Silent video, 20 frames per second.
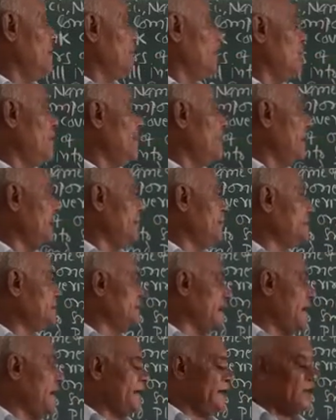from
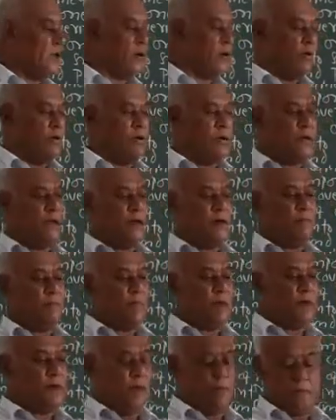inside the onion
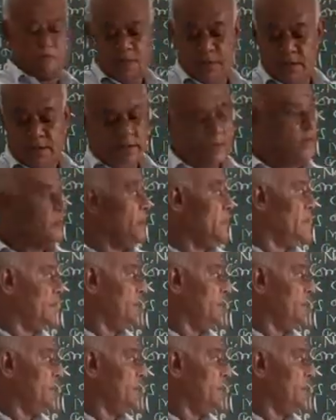bulb